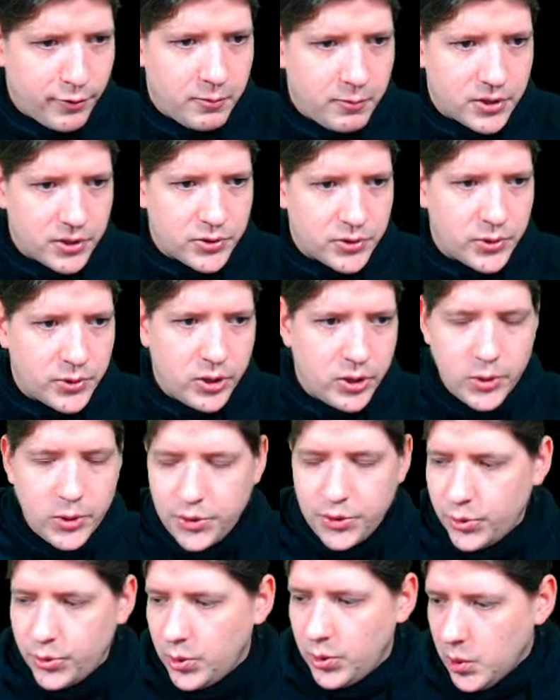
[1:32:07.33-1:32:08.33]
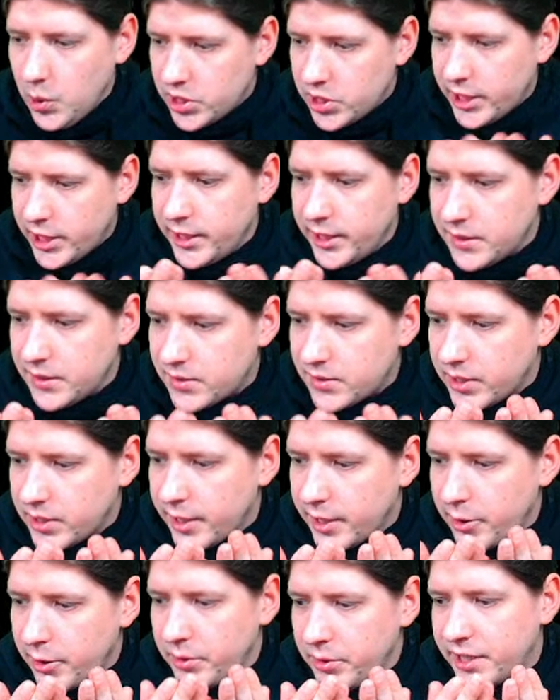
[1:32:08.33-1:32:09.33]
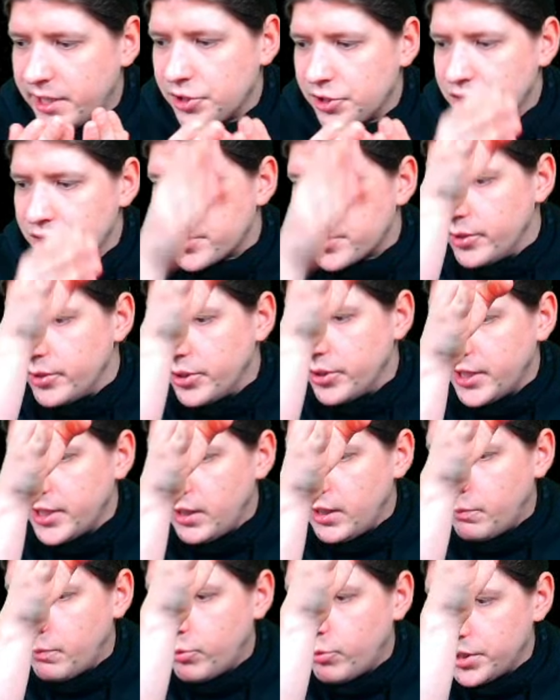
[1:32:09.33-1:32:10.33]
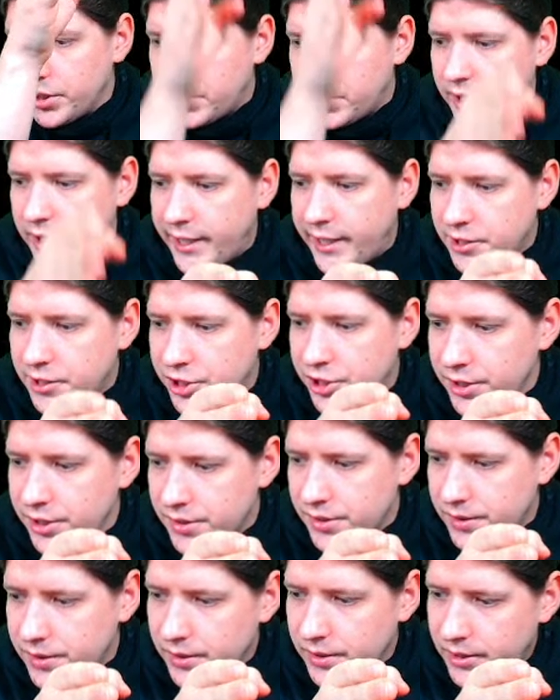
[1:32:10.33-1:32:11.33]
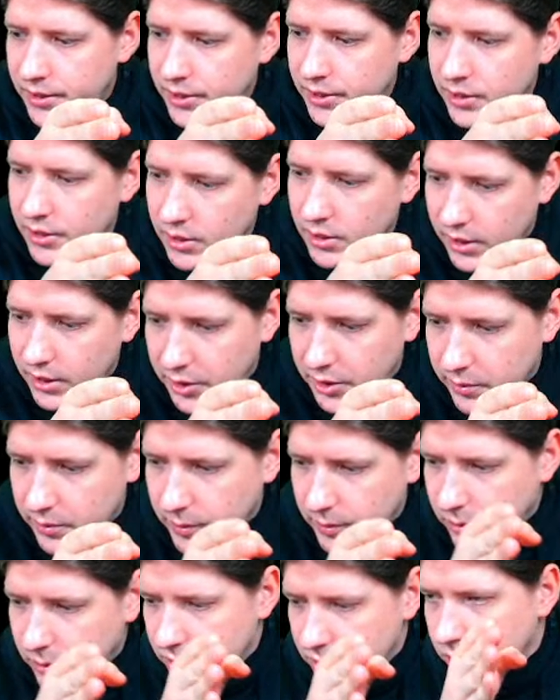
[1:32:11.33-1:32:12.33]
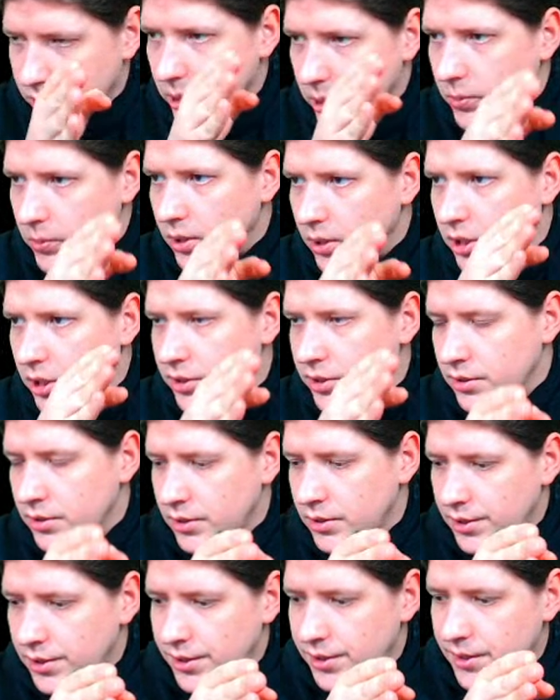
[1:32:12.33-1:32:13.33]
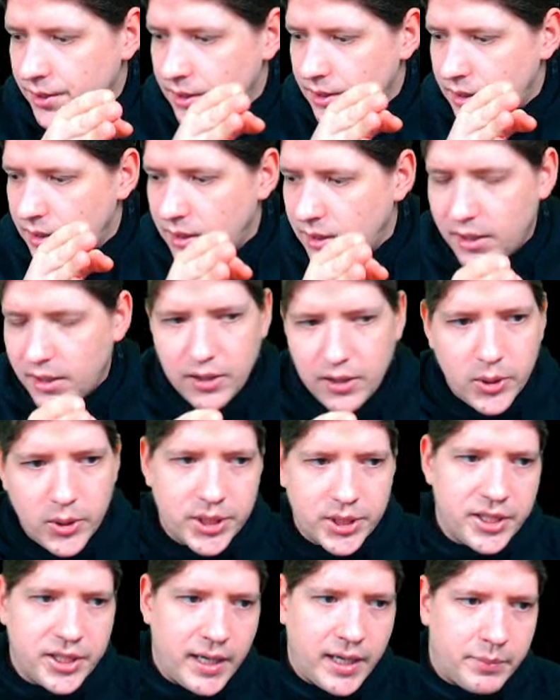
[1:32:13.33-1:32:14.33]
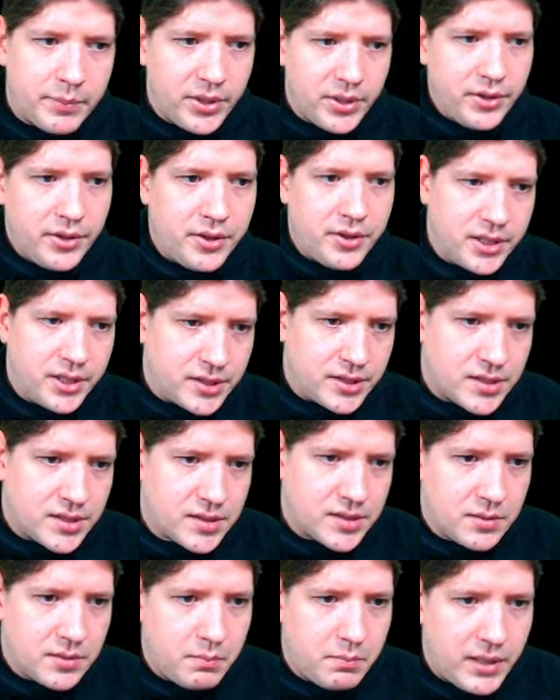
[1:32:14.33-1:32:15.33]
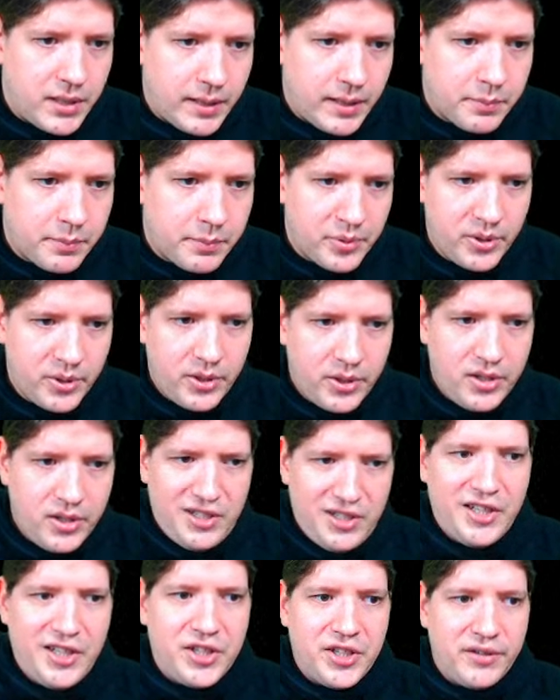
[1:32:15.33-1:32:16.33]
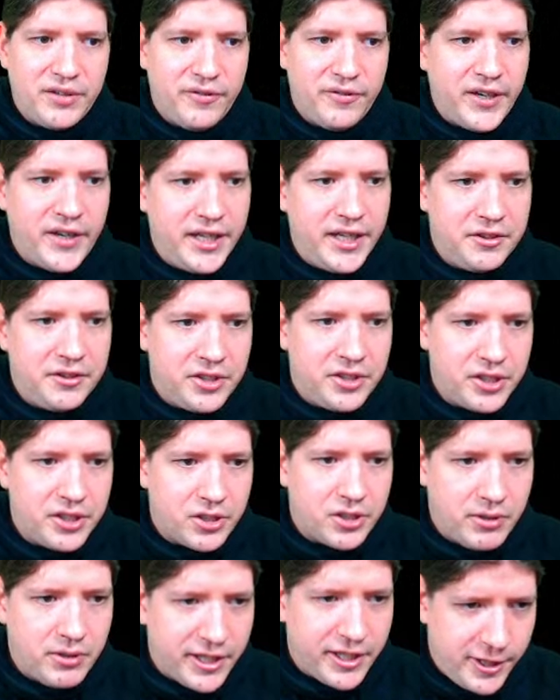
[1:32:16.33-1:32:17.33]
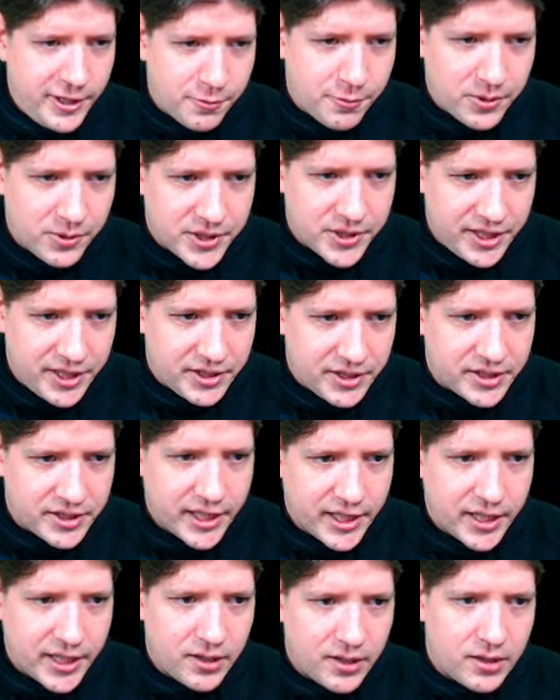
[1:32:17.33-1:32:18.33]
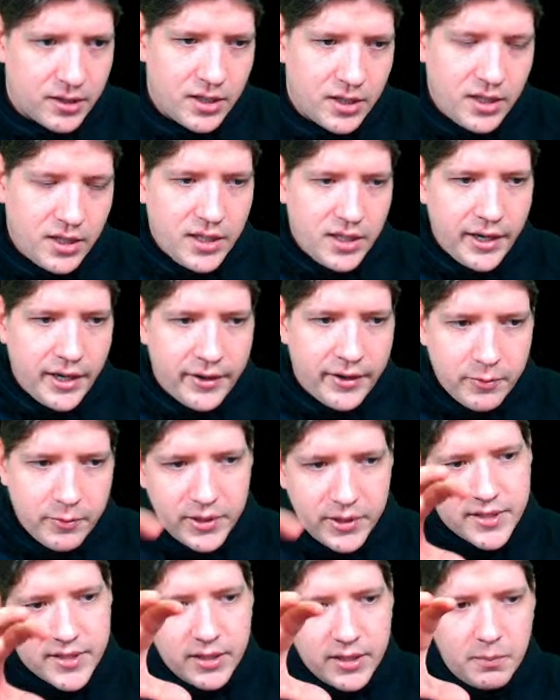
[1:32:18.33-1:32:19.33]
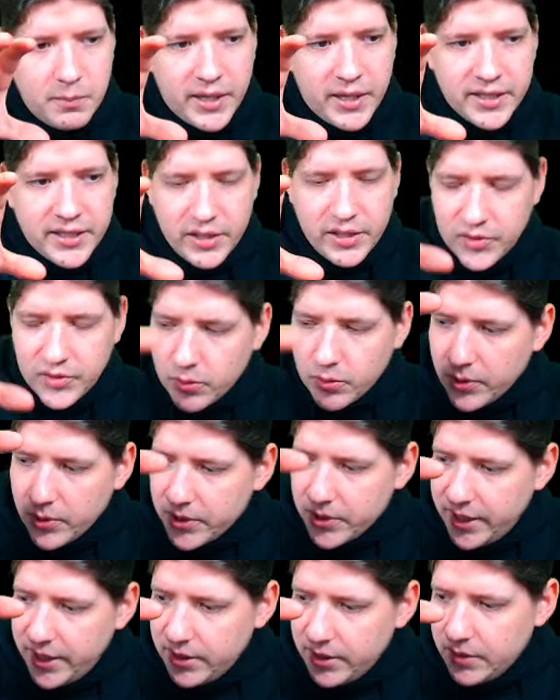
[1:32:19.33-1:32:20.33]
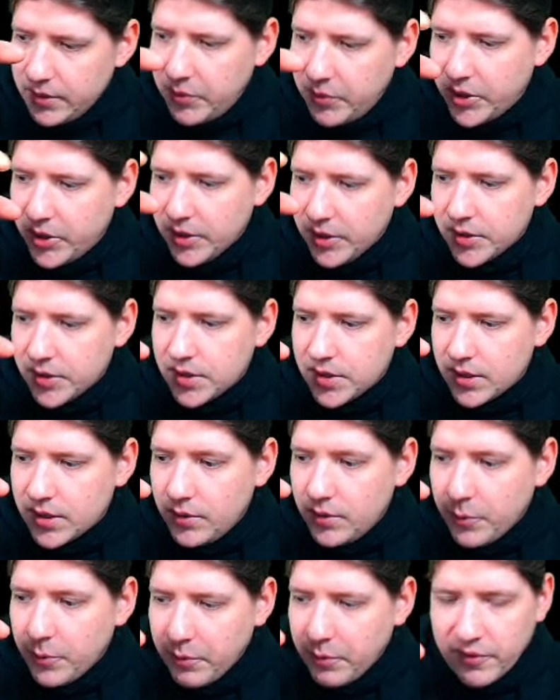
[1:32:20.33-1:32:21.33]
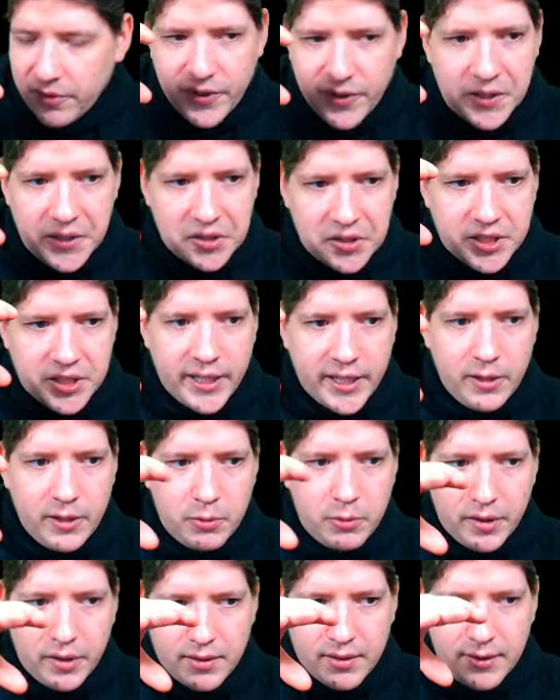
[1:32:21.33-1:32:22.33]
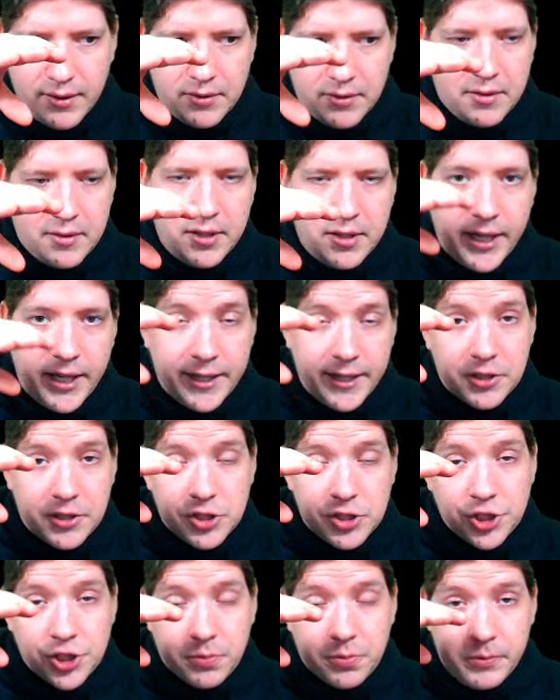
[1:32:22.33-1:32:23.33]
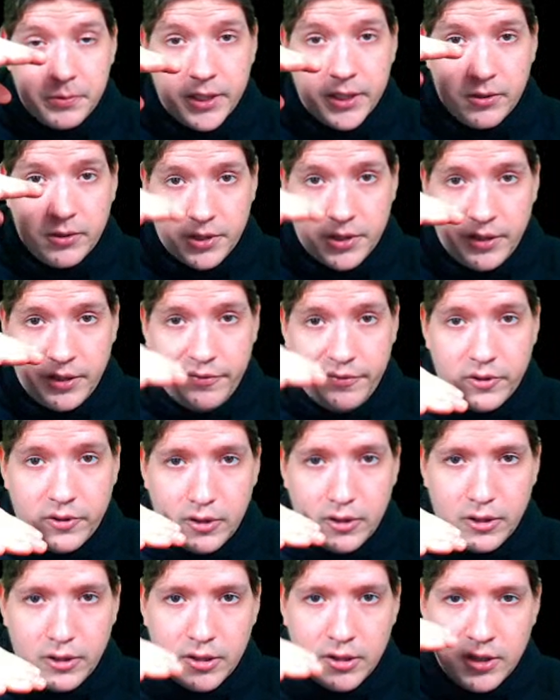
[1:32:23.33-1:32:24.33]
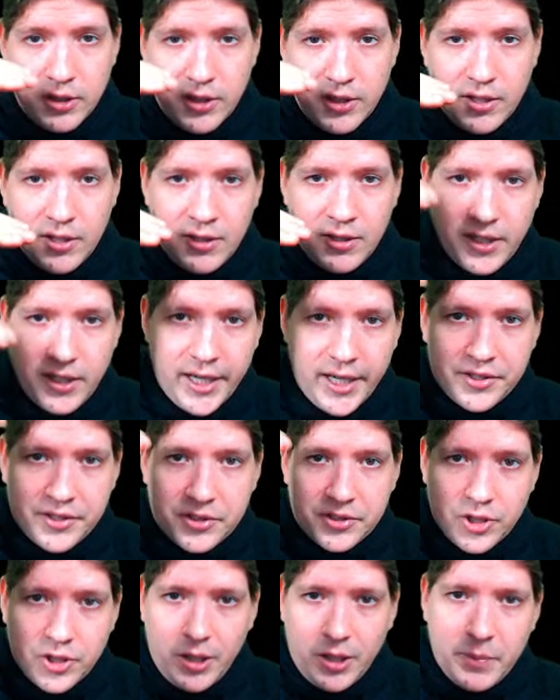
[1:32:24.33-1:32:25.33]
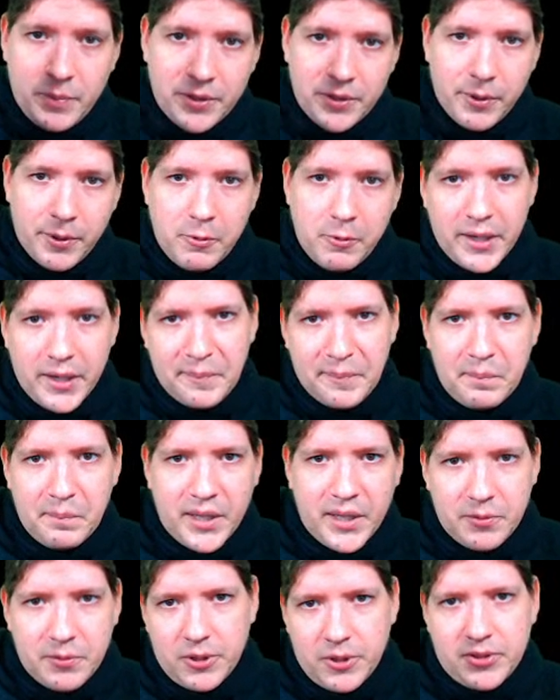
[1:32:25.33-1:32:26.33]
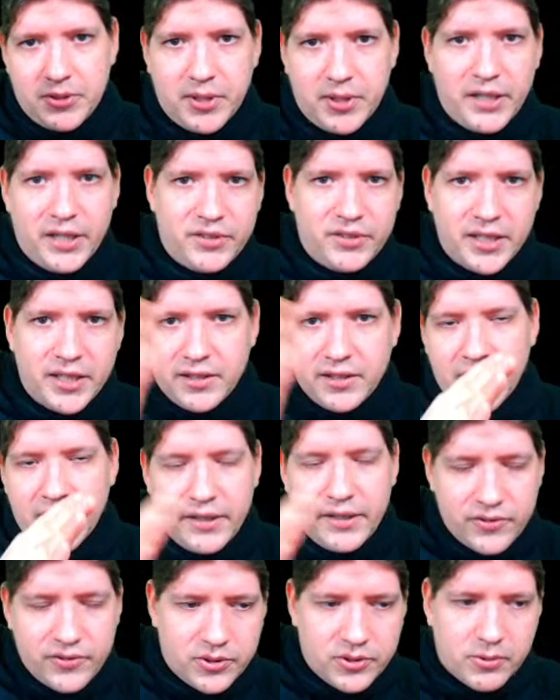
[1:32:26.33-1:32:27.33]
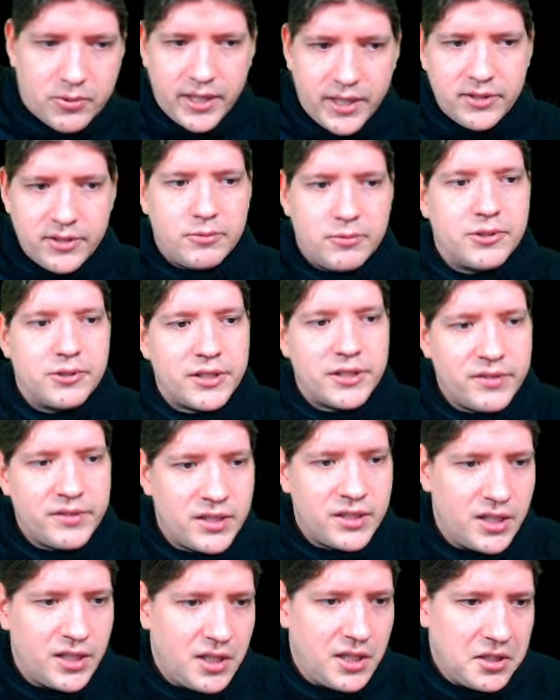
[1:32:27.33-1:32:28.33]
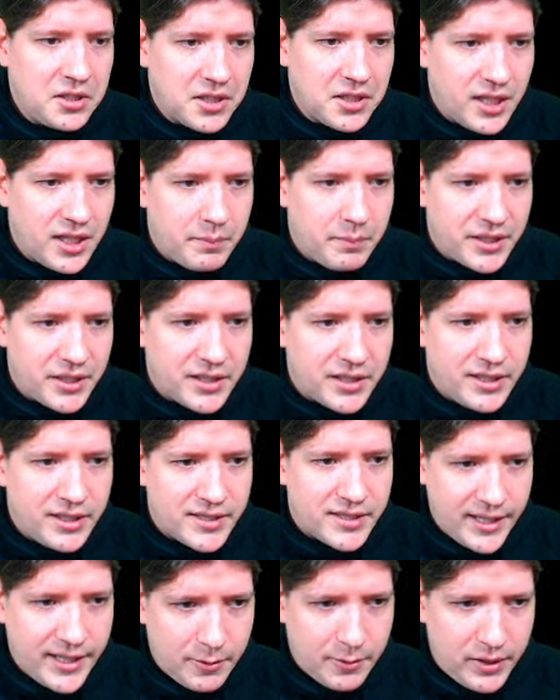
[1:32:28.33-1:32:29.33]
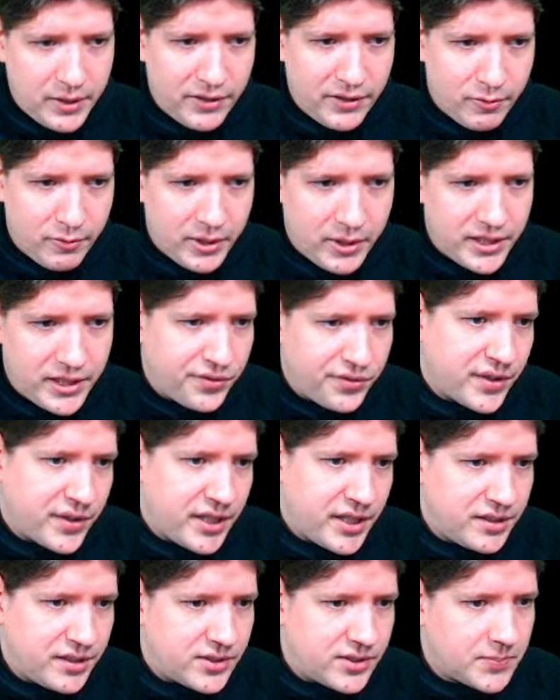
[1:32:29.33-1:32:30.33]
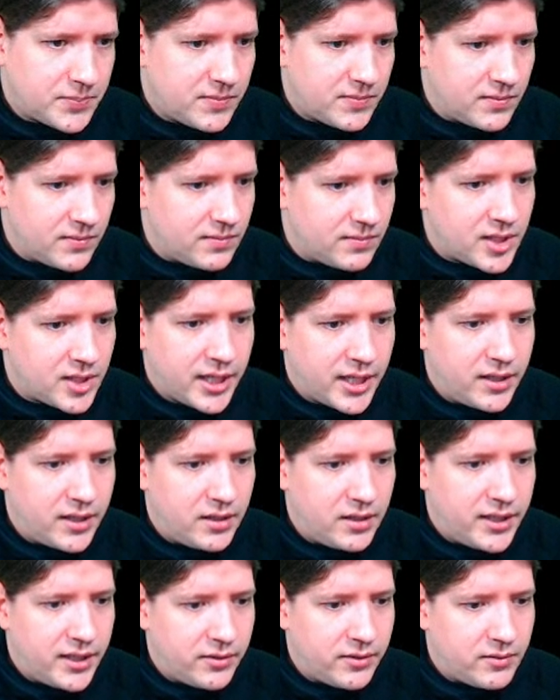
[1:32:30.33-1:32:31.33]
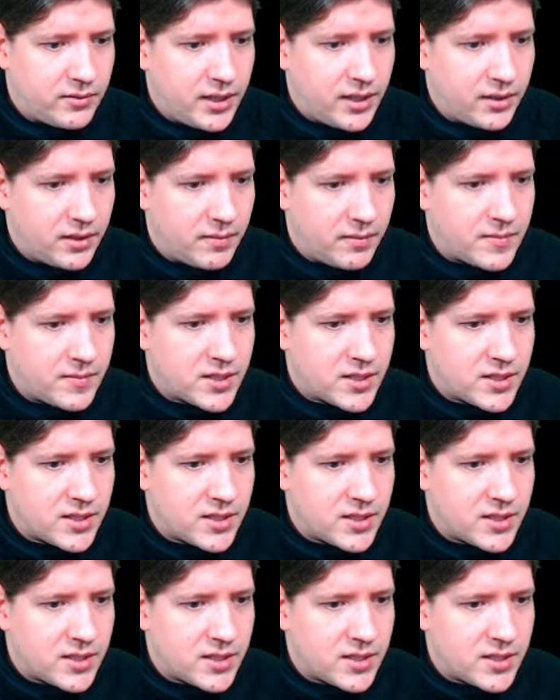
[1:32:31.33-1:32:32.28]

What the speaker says: glue 2 tiles together, we can just look up what the edge is that we want to glue on, look it up in this map, and then find the correctly rotated tile. And then we still might have to rotate it, because we will find a tile with the edge we are looking for at the top, and we might want to have it at the left or the right or whatever. But at least we have a well-defined tile and stuff.